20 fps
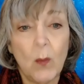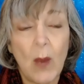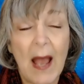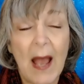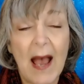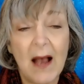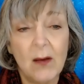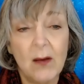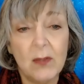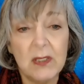
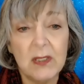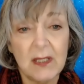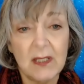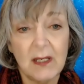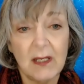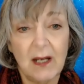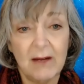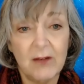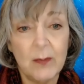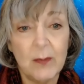how is the
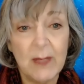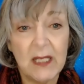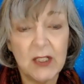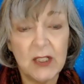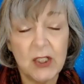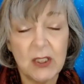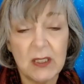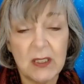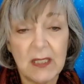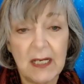government
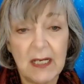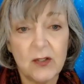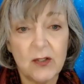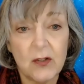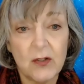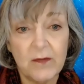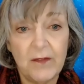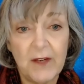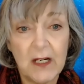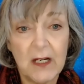just
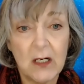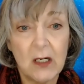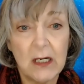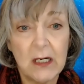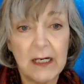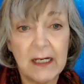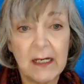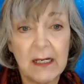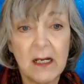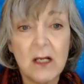
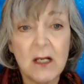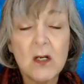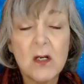interfering